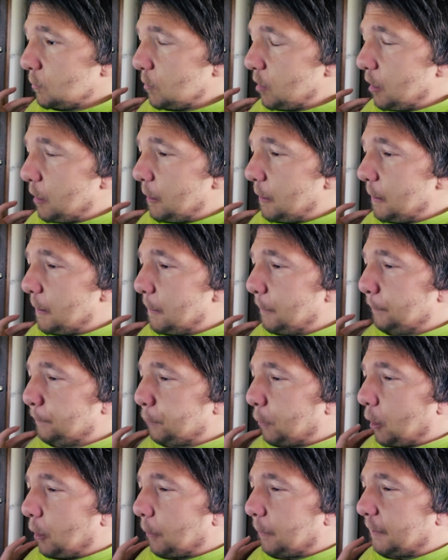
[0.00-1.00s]
And I'm
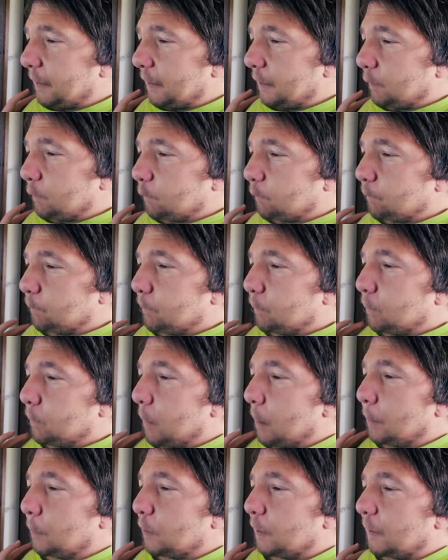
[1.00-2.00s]
probably just
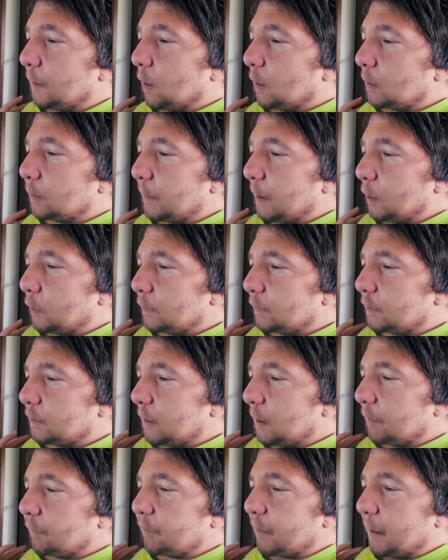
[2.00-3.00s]
mumbling on about
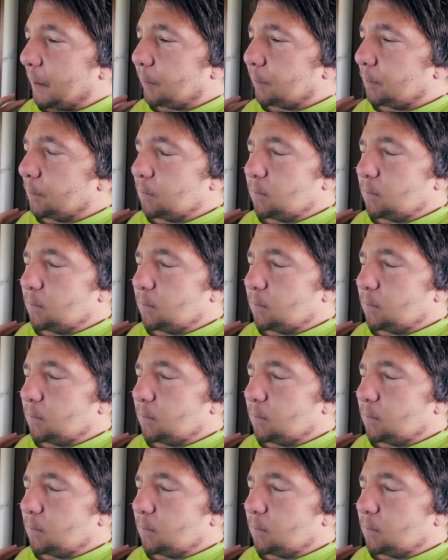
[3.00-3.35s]
stuff that